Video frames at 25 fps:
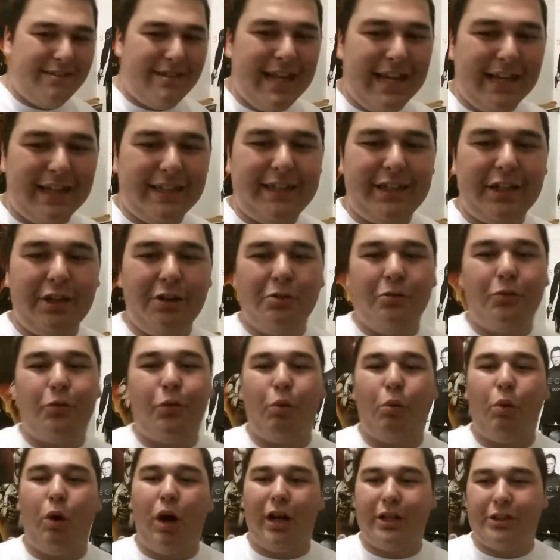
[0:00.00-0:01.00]
thank you
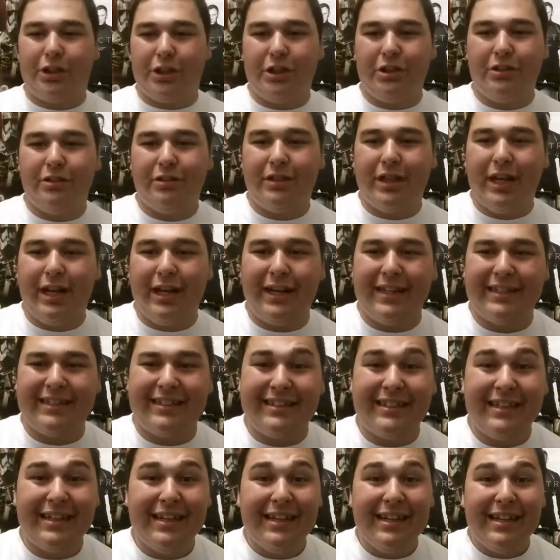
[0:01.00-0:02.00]
for watching, you
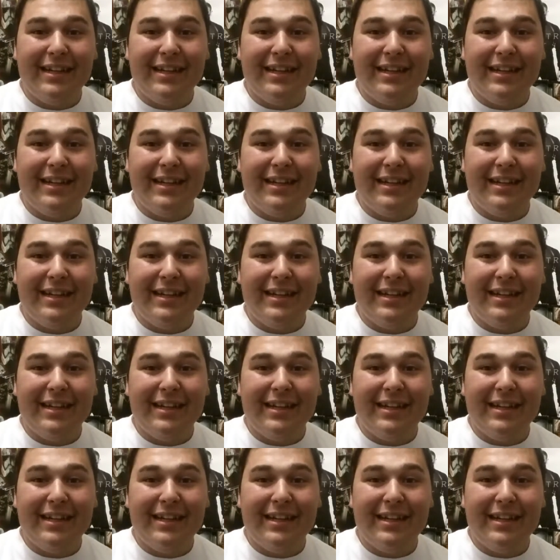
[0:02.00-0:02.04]
guys.